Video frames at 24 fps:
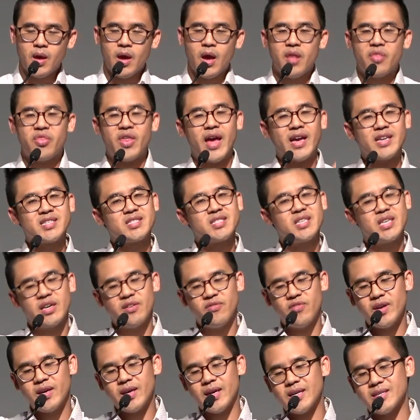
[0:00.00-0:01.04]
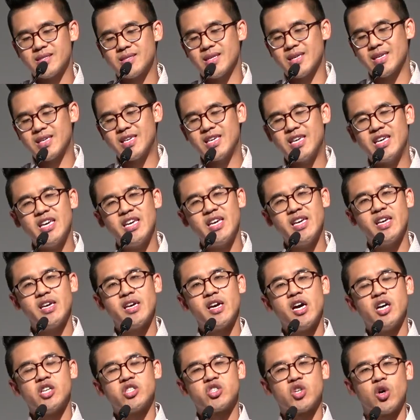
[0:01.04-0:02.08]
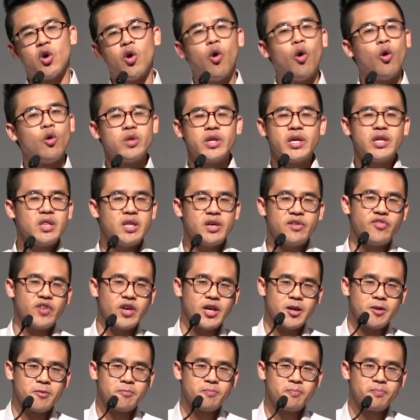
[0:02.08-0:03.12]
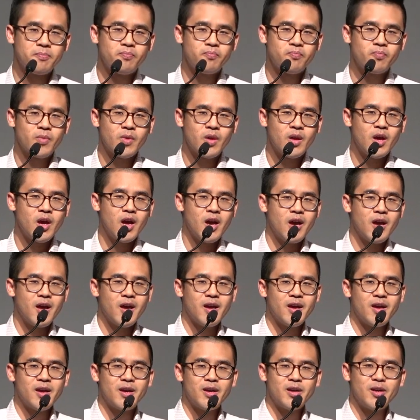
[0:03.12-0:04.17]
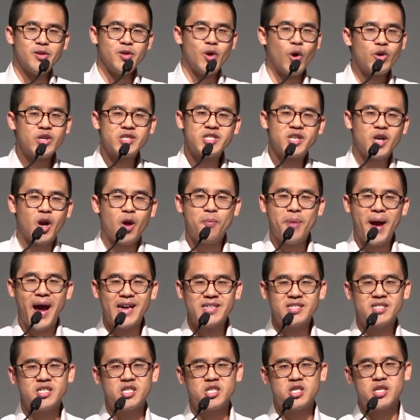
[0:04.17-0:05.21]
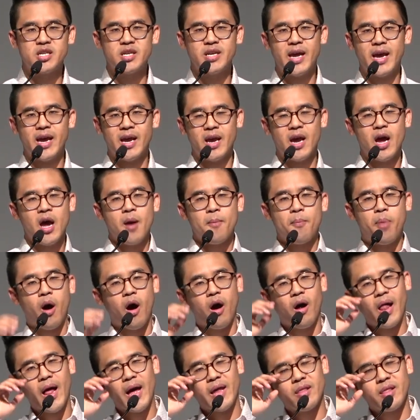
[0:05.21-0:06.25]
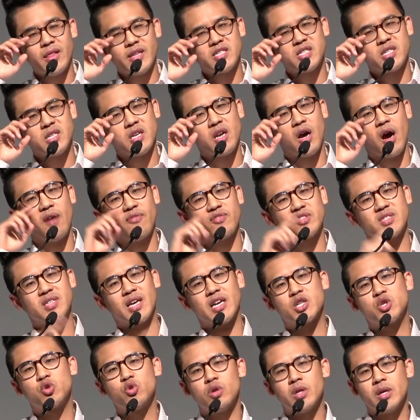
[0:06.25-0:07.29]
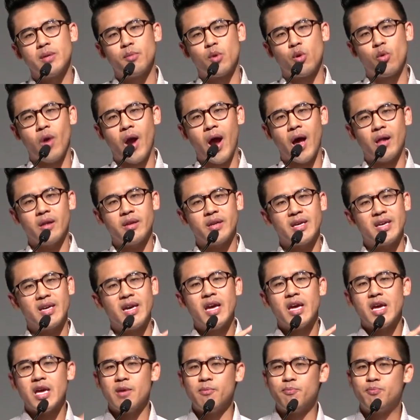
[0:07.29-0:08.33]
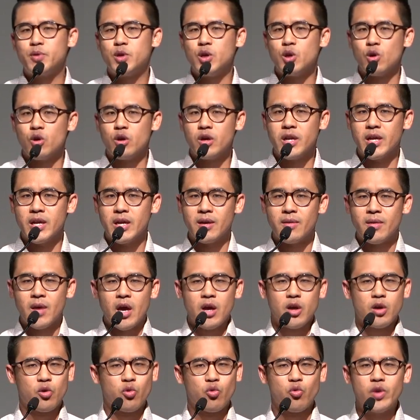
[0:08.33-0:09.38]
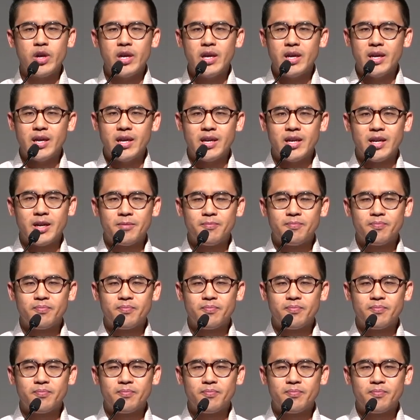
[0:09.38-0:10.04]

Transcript: Thanksgiving is the key to holy living. Notice in our passage today, Paul had listed off sexual immorality, impurity, greed,